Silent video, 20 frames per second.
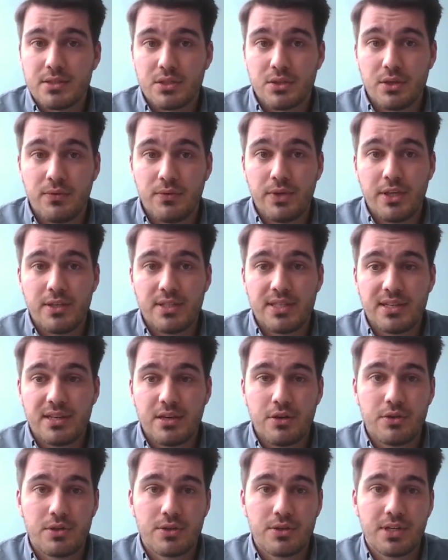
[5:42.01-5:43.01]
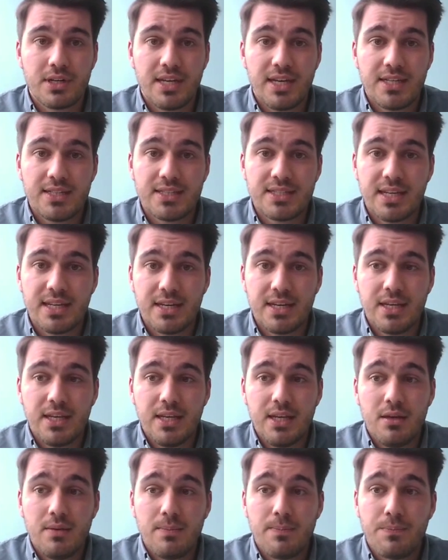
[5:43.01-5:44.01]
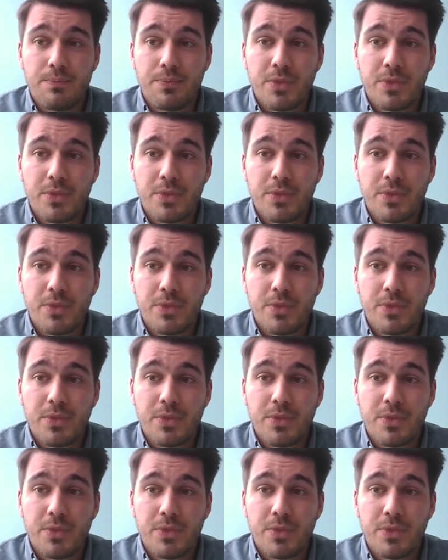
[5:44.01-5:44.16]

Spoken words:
So if we go to the next slide here,